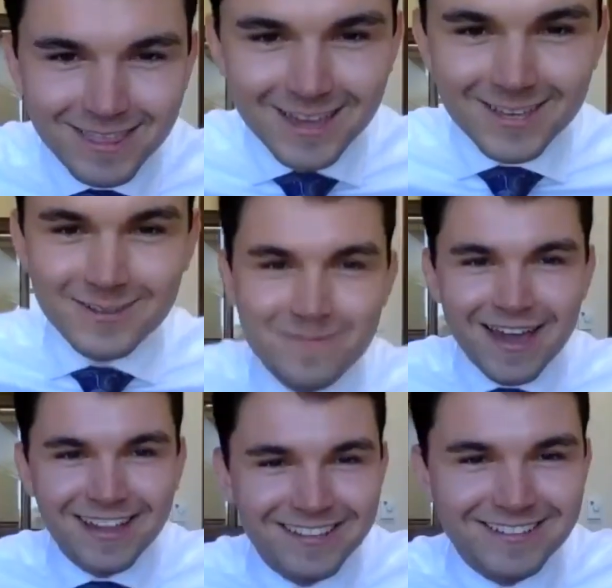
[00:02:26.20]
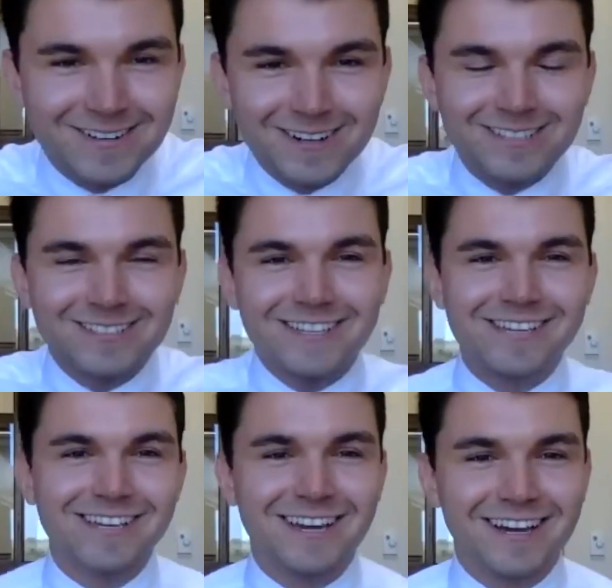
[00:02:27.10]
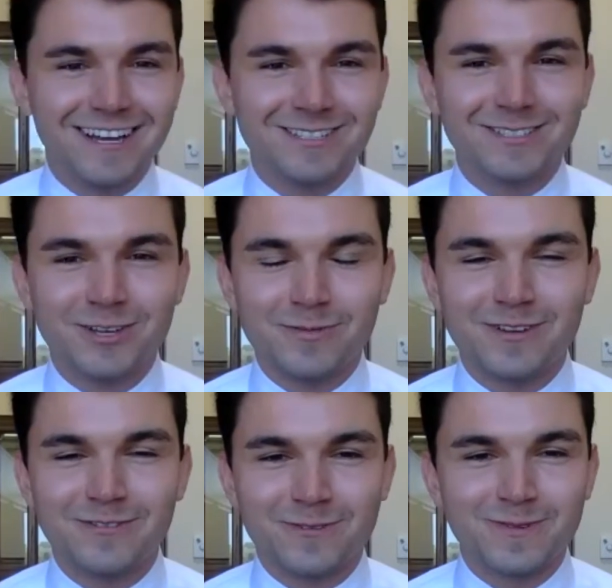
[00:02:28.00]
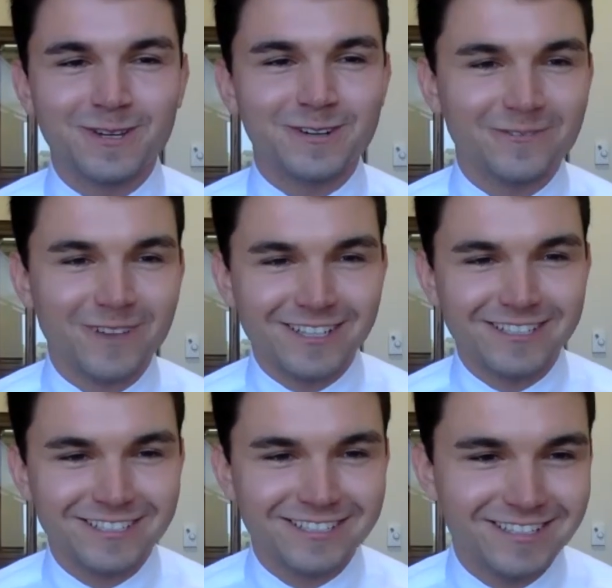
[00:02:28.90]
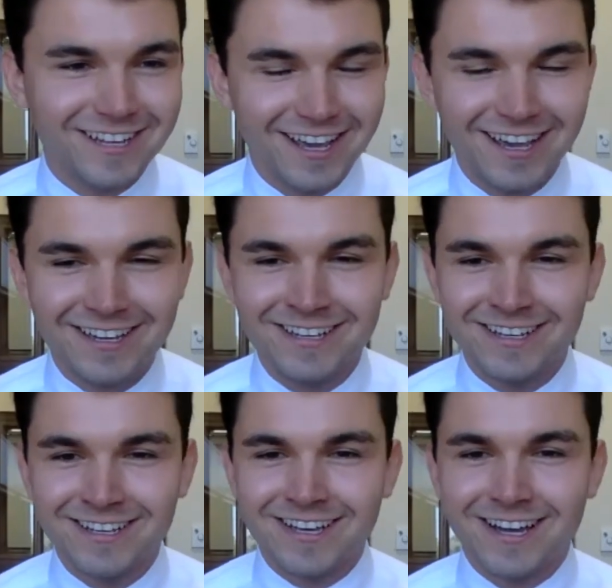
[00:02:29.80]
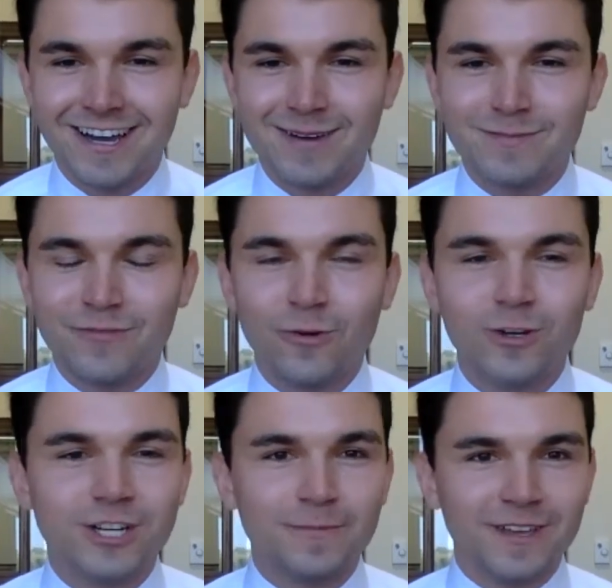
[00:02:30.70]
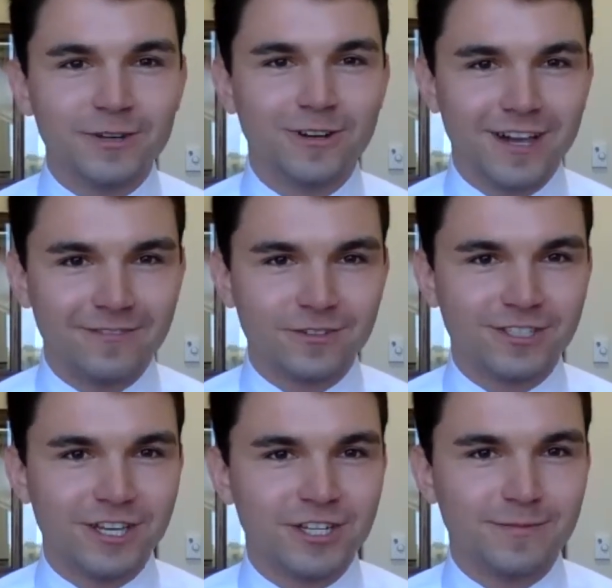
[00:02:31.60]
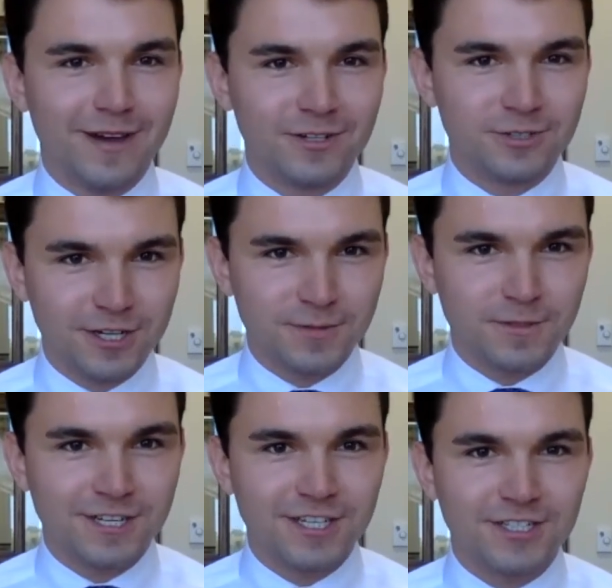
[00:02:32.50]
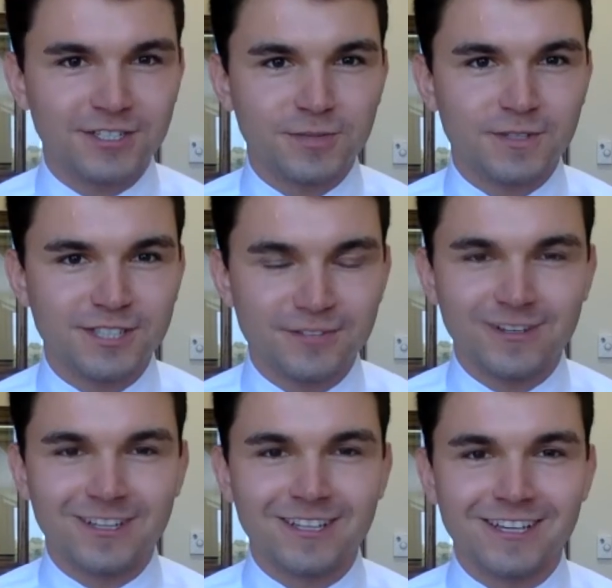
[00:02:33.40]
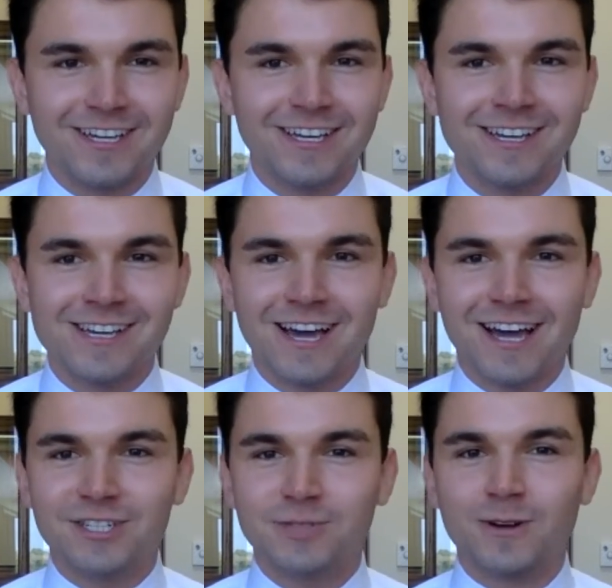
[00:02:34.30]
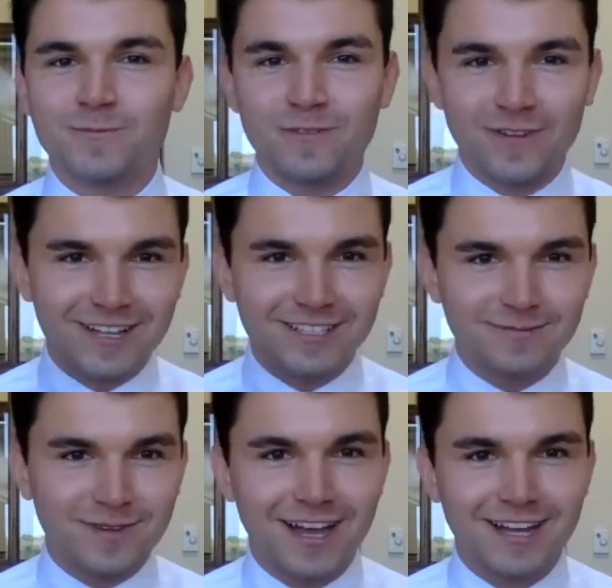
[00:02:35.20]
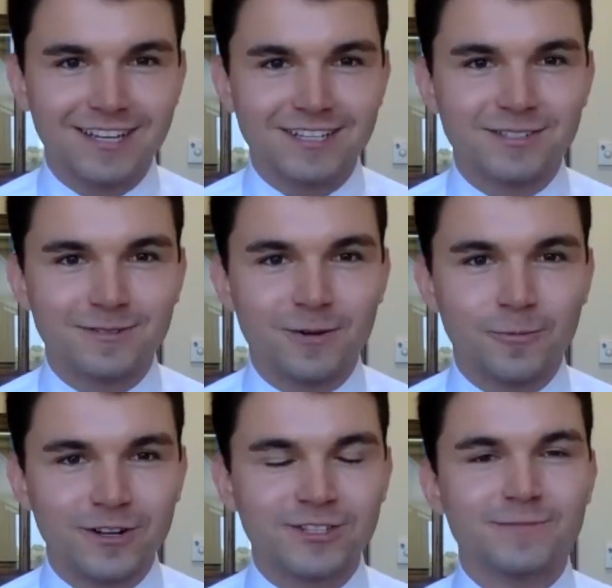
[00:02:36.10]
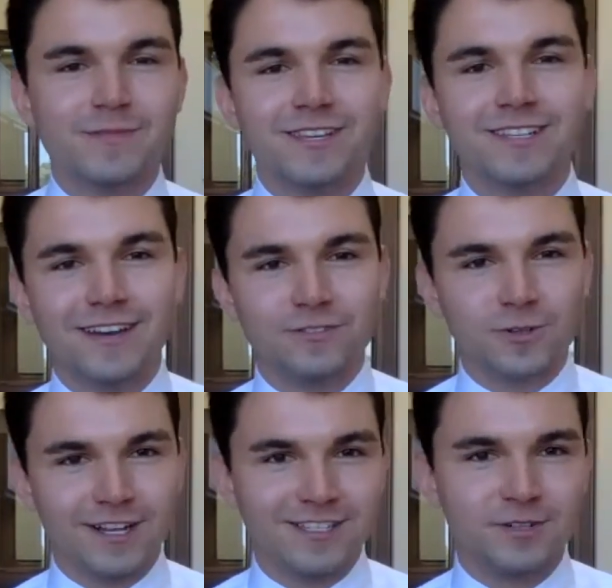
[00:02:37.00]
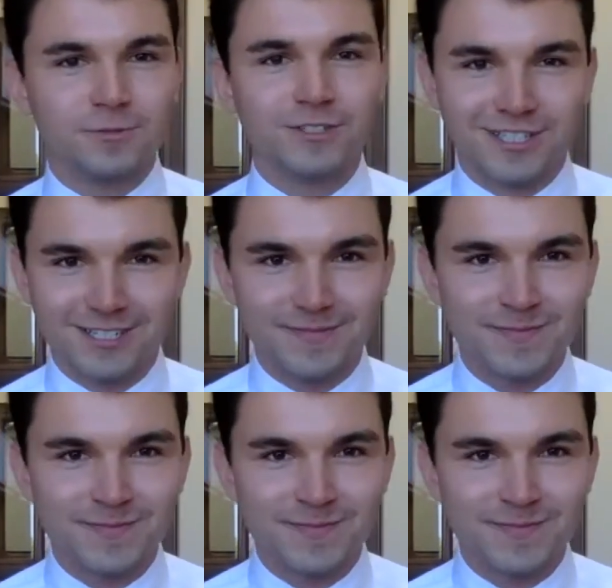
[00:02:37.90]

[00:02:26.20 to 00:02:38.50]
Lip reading: you, Matt, and great to see so many familiar faces today. Before jumping into a conversation about transportation specifically, I just want to provide some context around what does it mean to have transit in Racine.